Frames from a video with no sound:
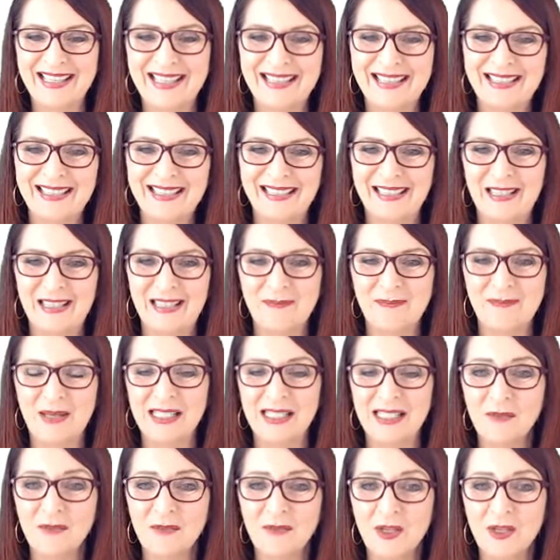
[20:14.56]
And
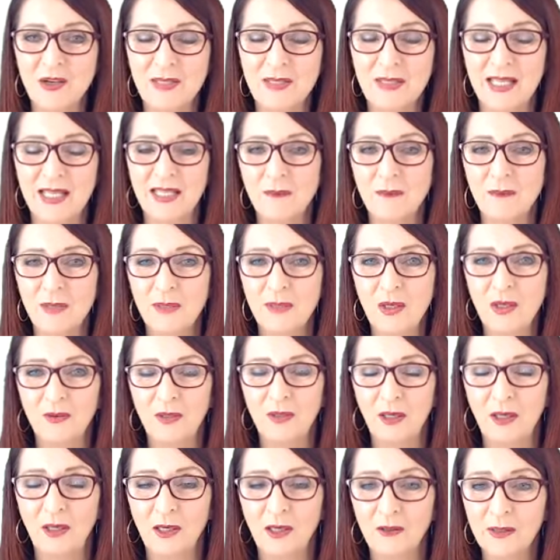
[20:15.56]
sometimes they can be
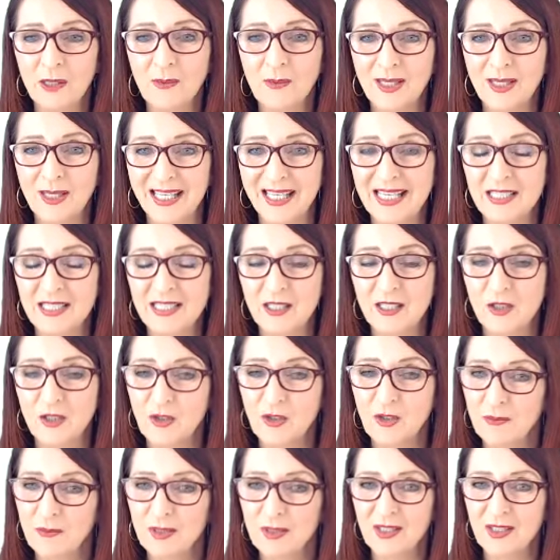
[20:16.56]
ongoing when kids are
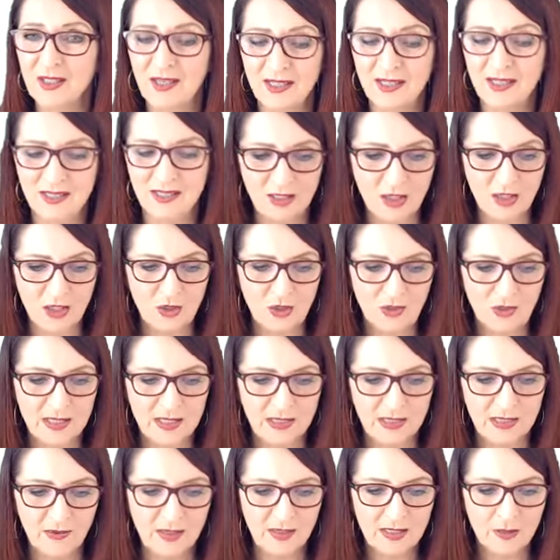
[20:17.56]
traumatised and stressed
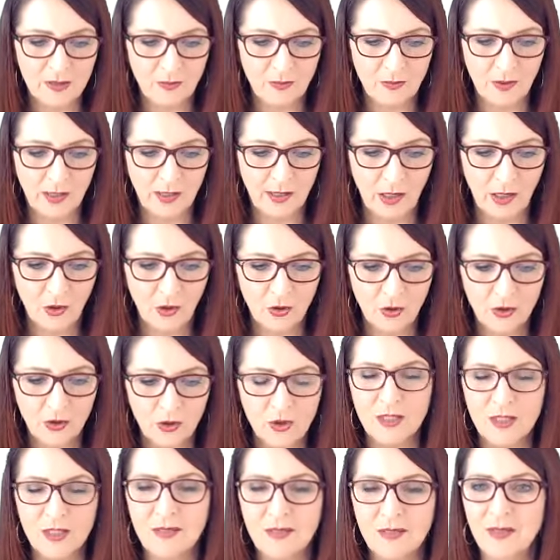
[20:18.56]
in this way. It could
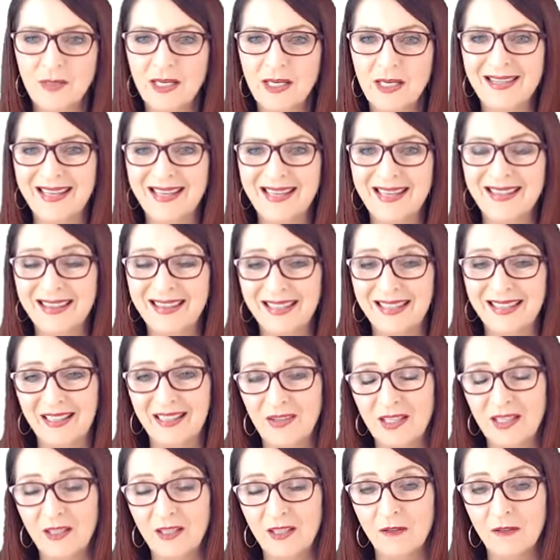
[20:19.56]
just be that they're in
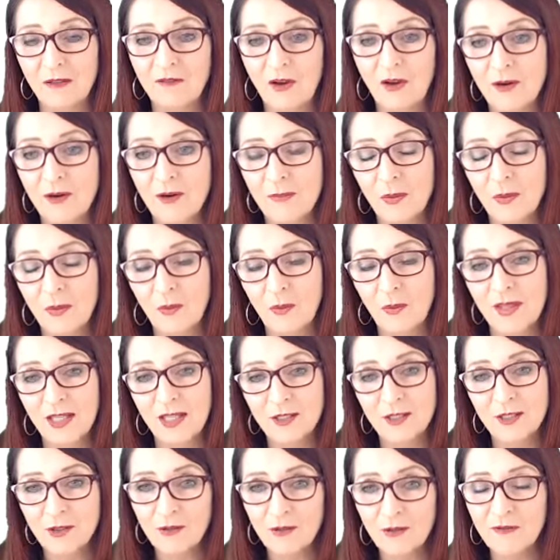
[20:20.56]
an environment where they
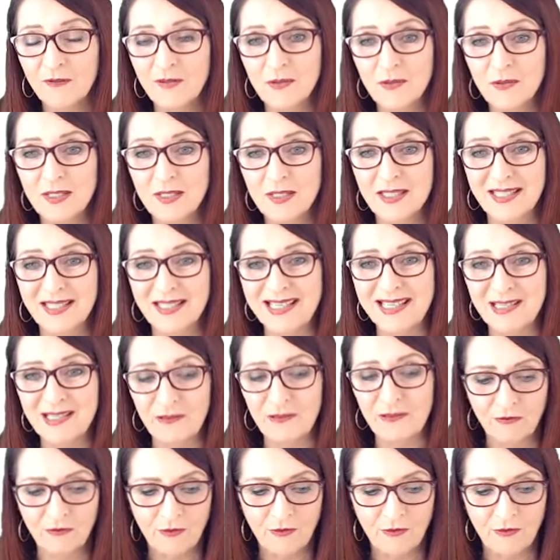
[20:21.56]
don't feel safe.